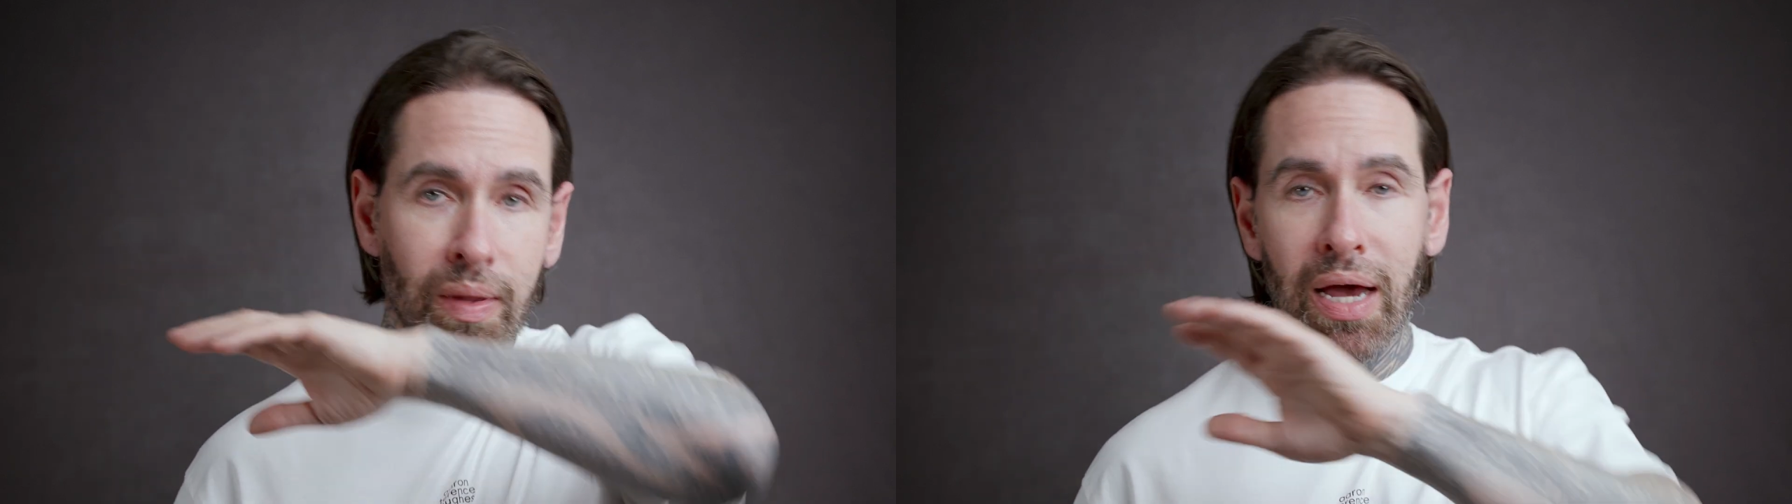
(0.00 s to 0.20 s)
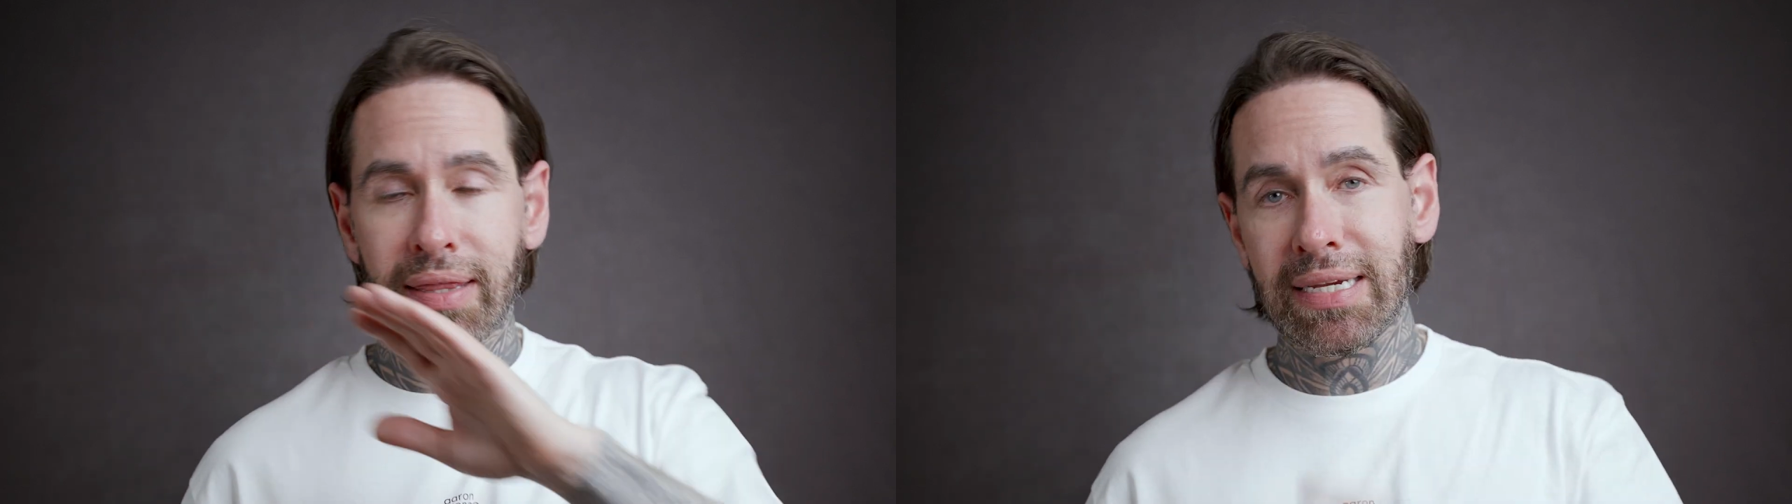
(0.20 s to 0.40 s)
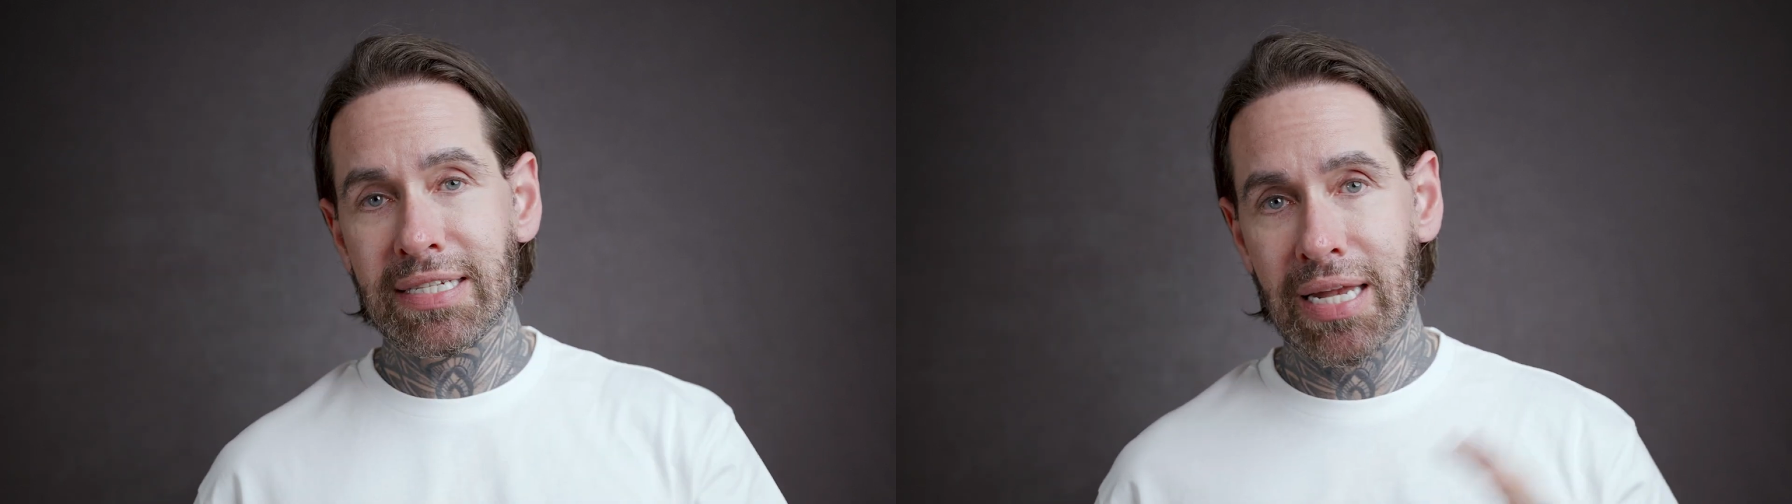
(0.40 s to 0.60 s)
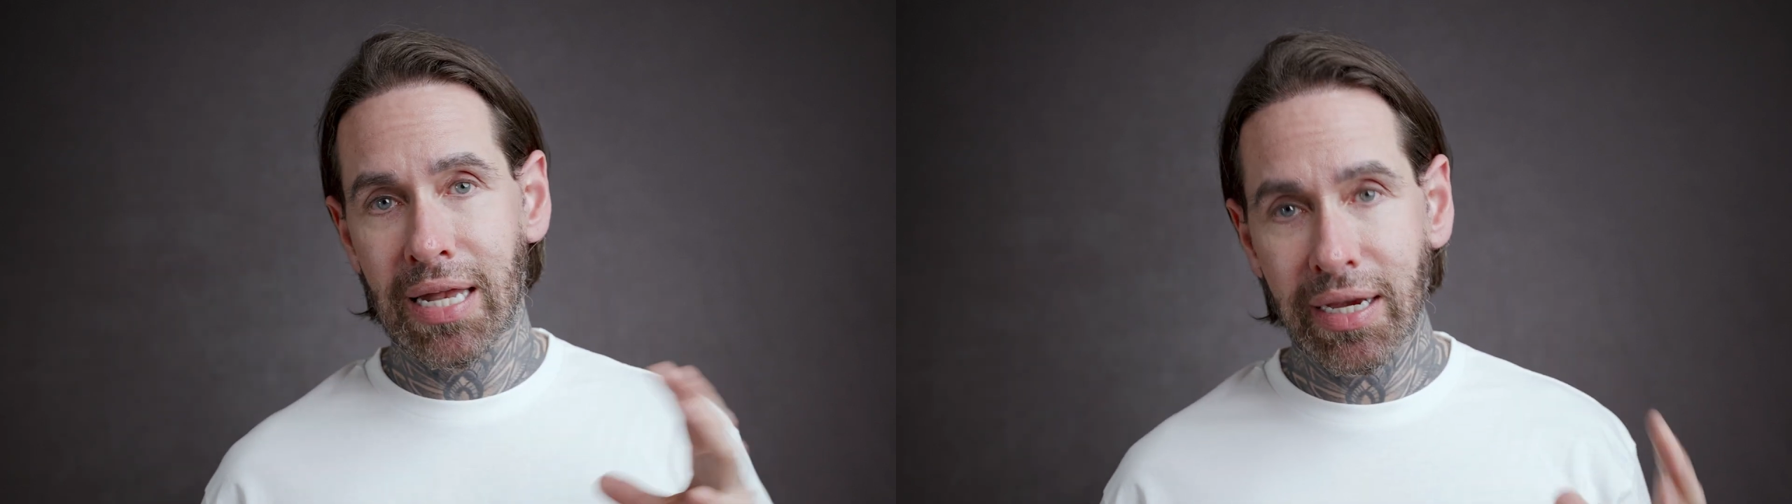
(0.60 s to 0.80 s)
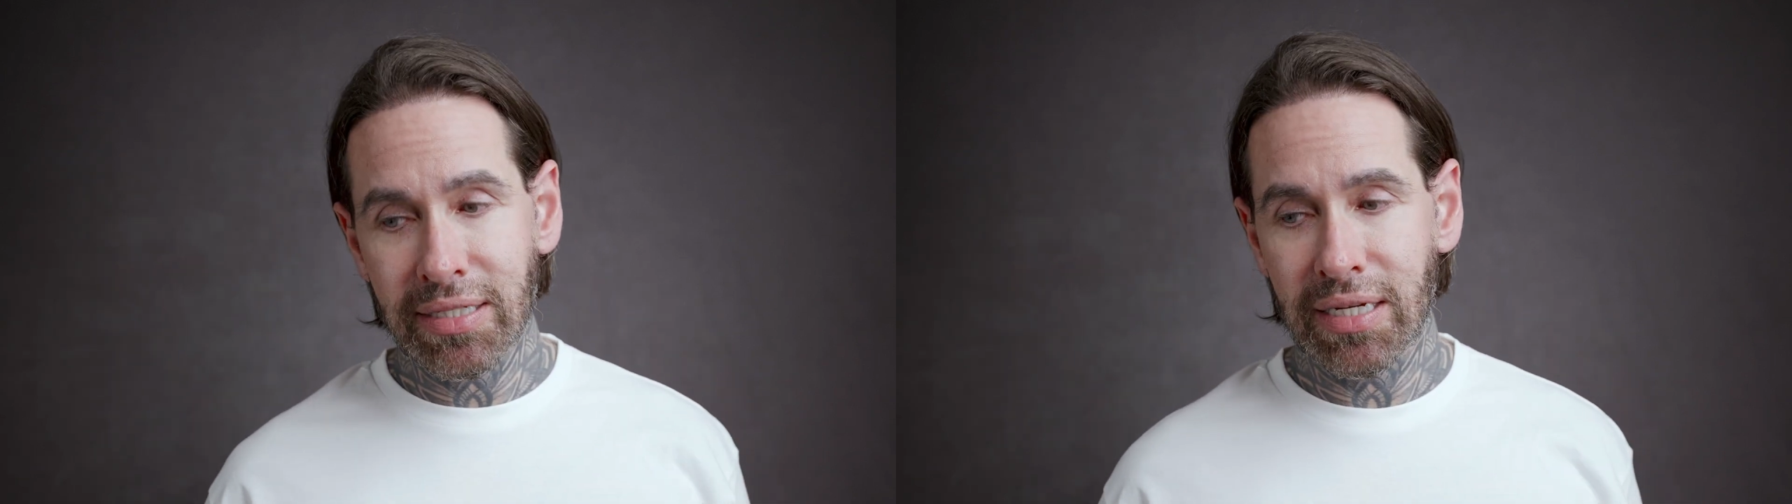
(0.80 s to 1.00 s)
I think it's
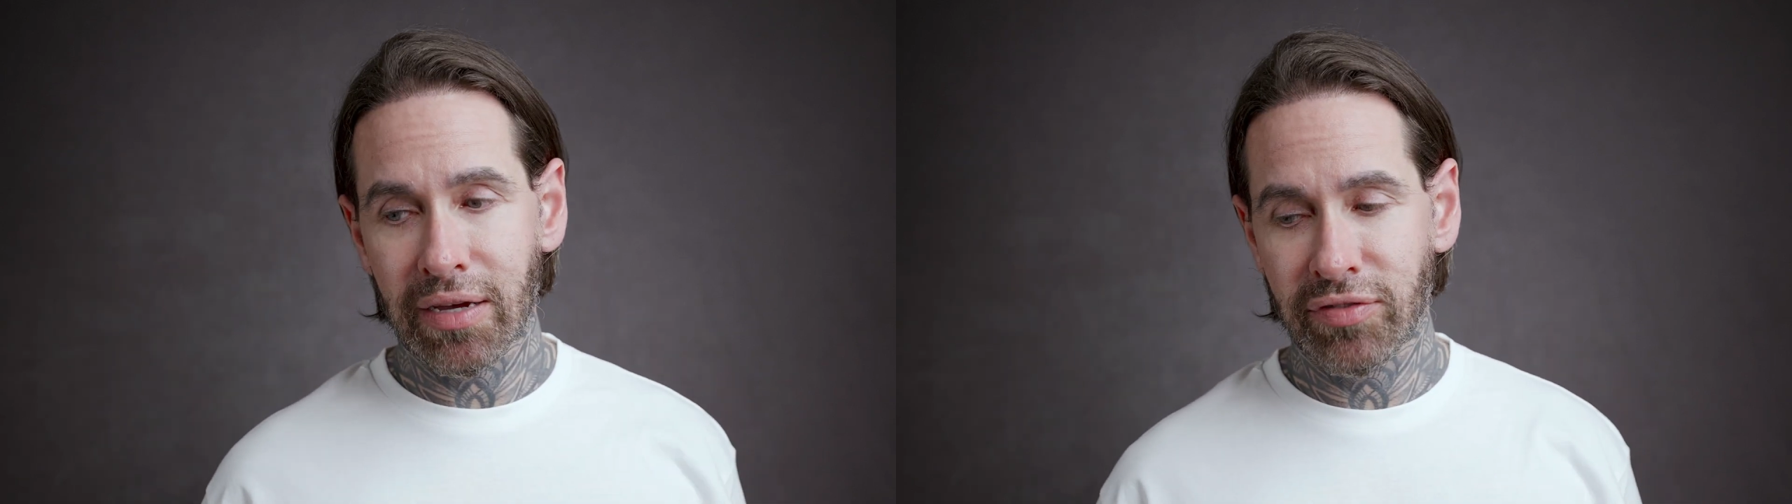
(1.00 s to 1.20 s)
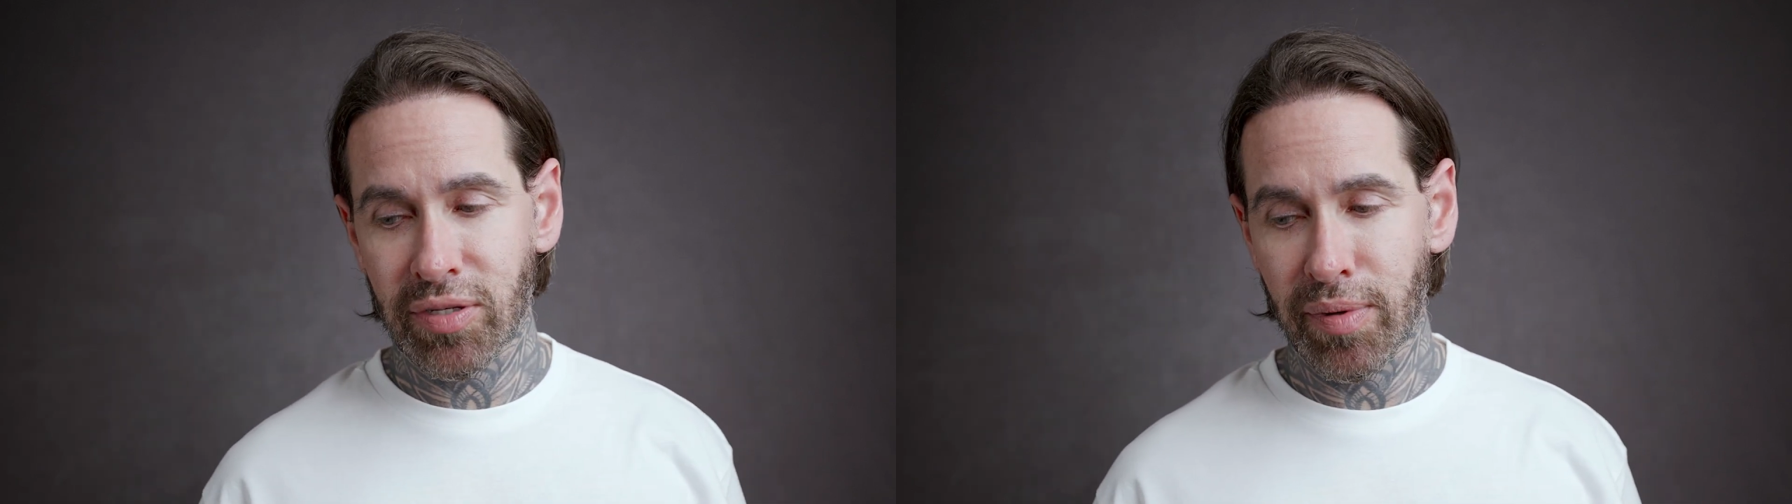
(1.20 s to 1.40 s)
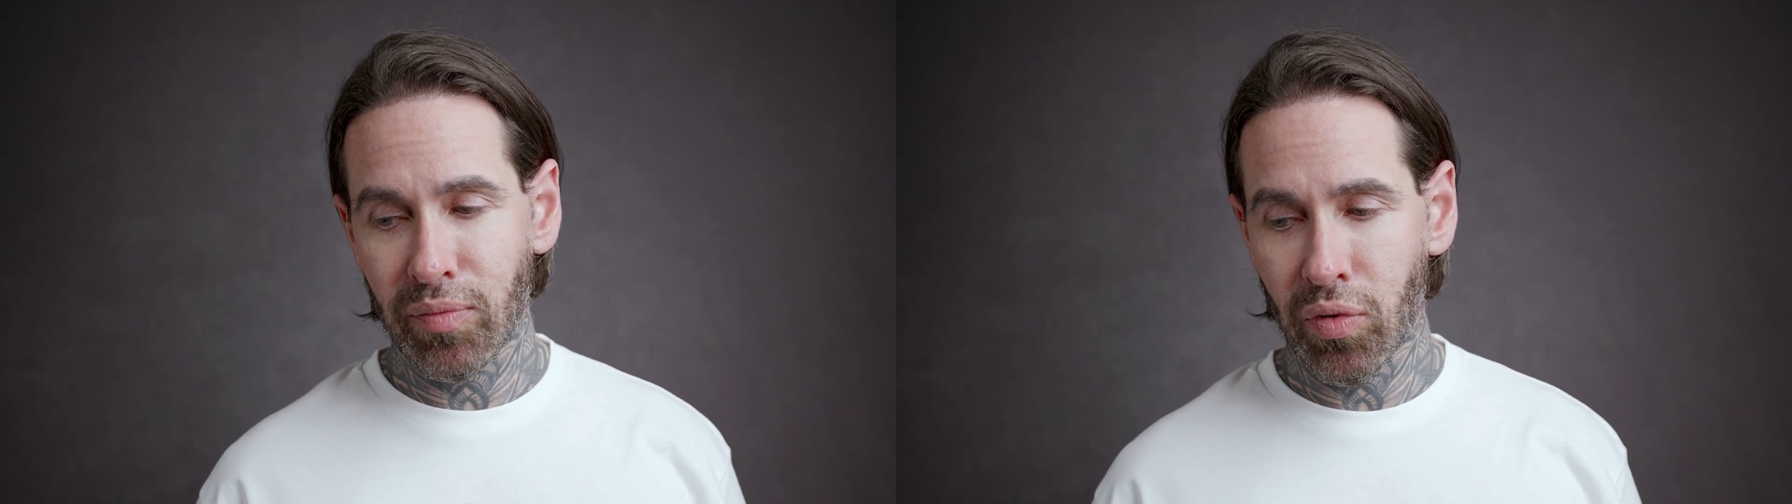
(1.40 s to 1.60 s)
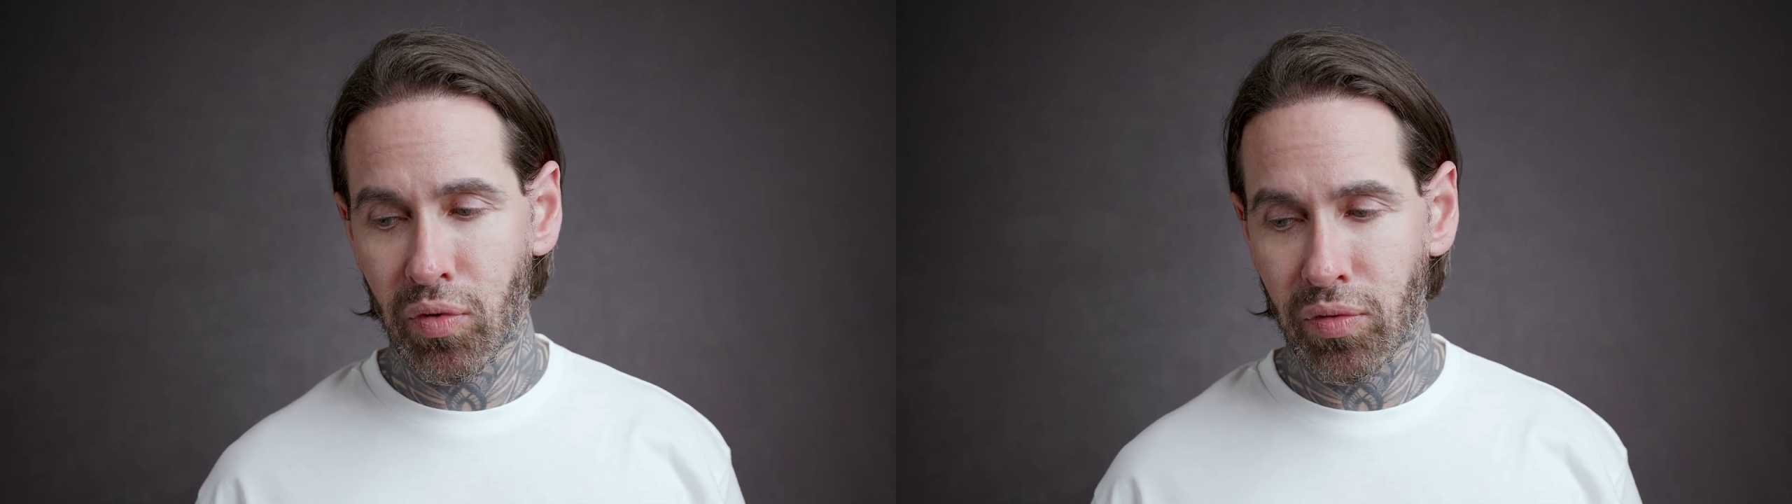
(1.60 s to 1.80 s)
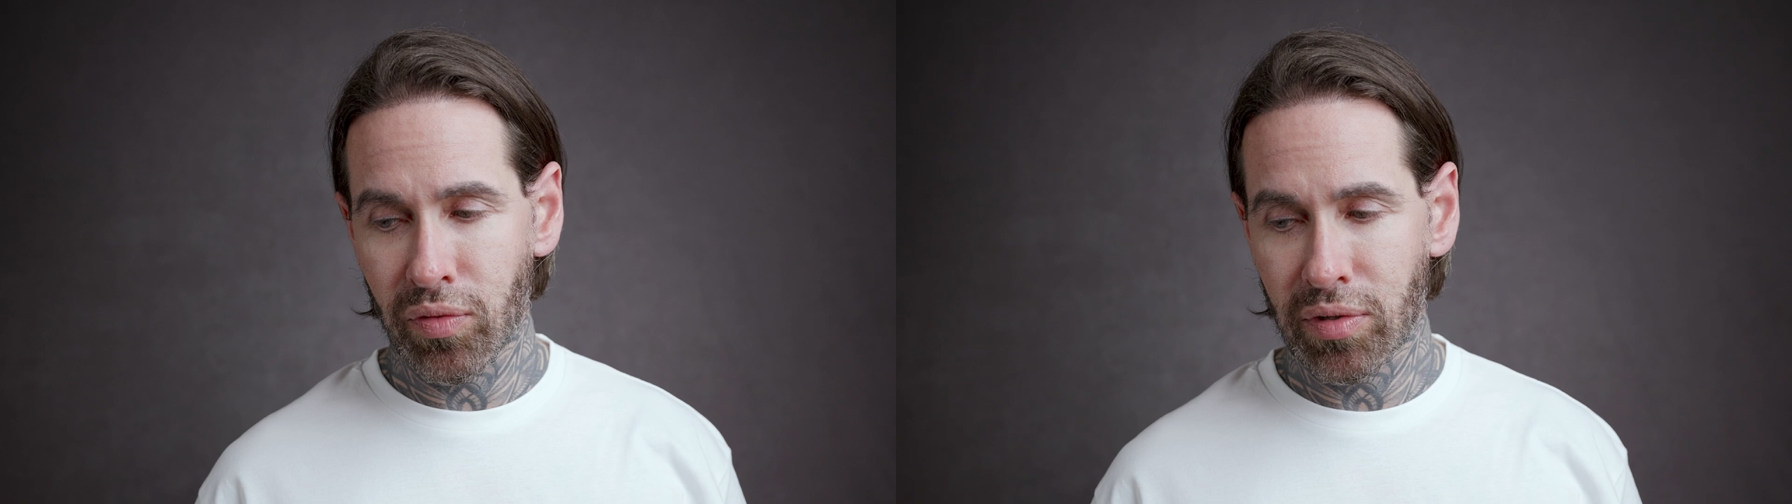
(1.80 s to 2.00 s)
light enough to be
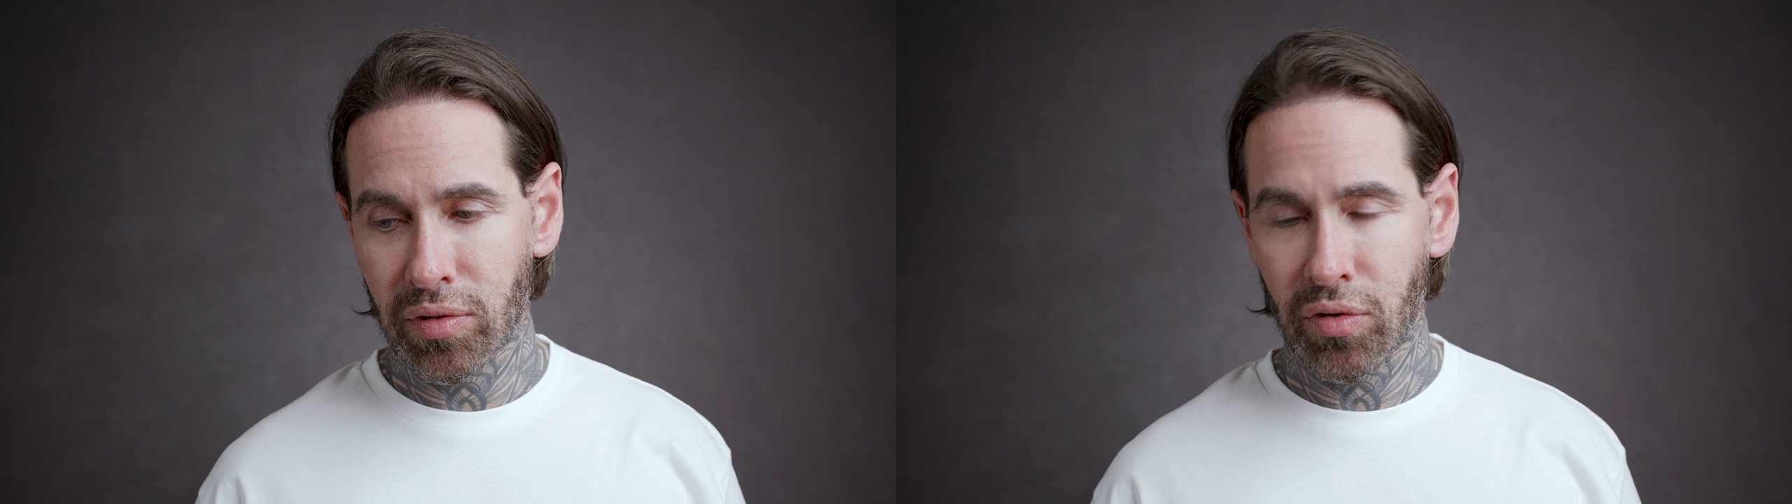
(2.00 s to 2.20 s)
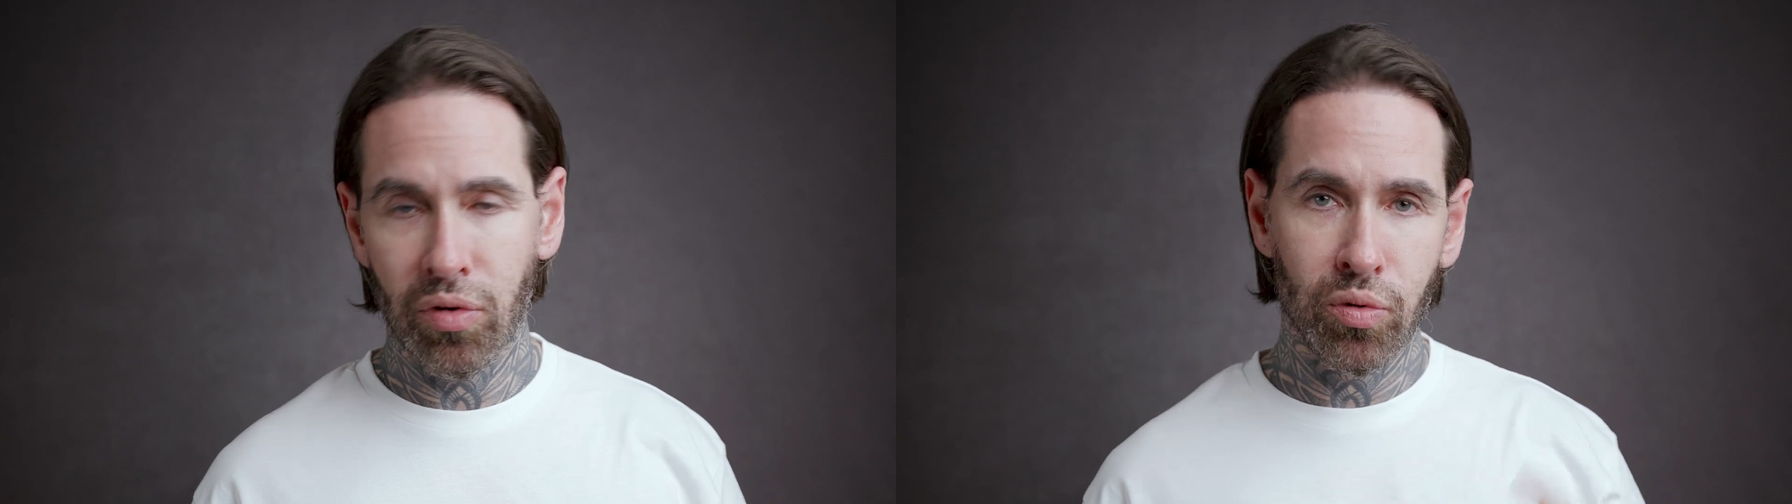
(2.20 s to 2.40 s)
worn